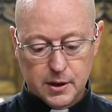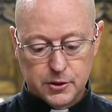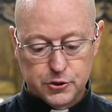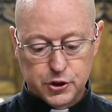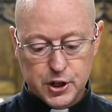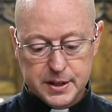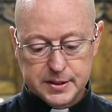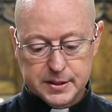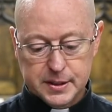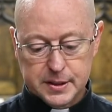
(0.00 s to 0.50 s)

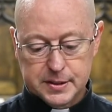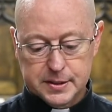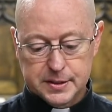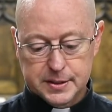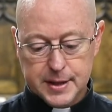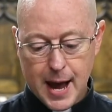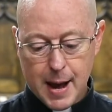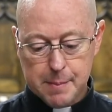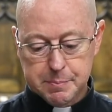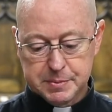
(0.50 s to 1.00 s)
Jesus
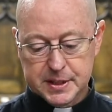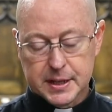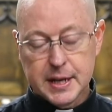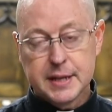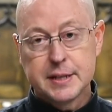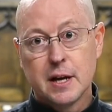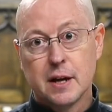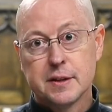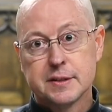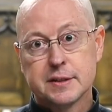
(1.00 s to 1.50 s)
stops and he
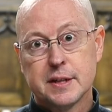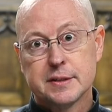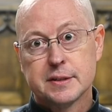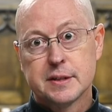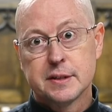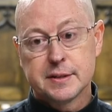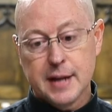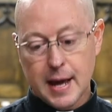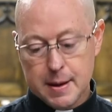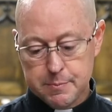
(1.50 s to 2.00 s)
tells his
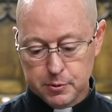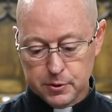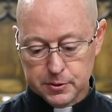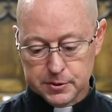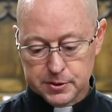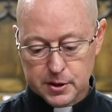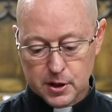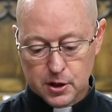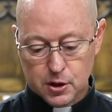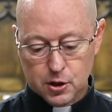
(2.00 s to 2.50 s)

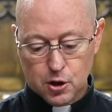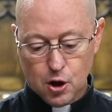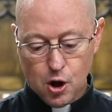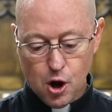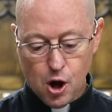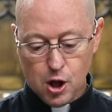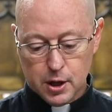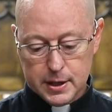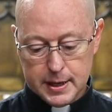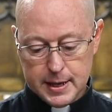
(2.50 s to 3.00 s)
disciples,
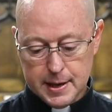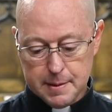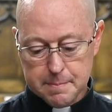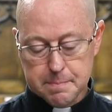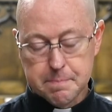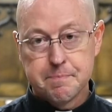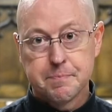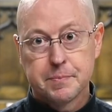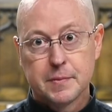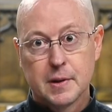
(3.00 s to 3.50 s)
Call
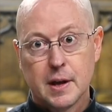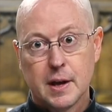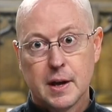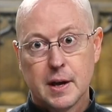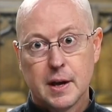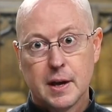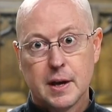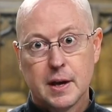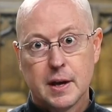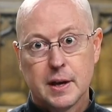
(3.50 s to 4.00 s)
him.
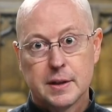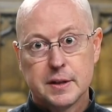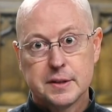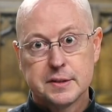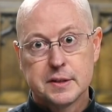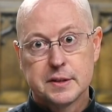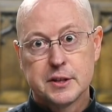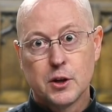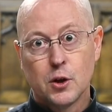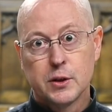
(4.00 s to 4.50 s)

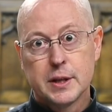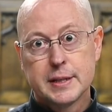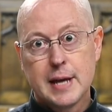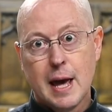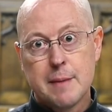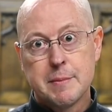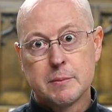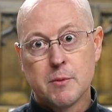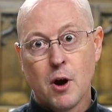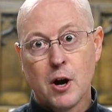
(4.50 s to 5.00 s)
This is the only
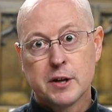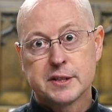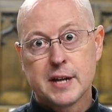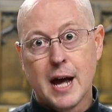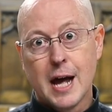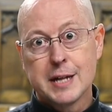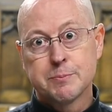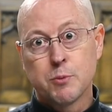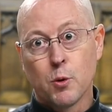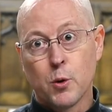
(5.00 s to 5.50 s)
time in Mark's
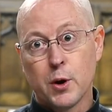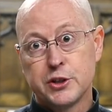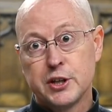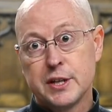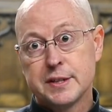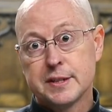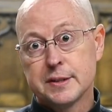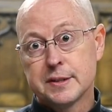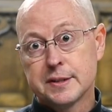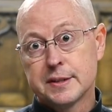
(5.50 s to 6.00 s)
gospel where
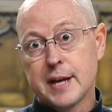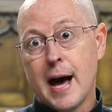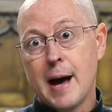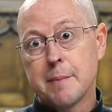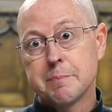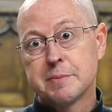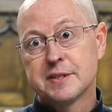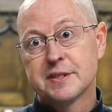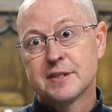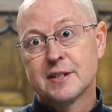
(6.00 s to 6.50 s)
Jesus
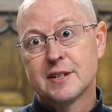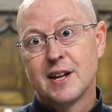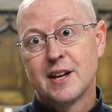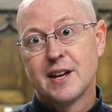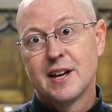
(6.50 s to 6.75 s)
stops,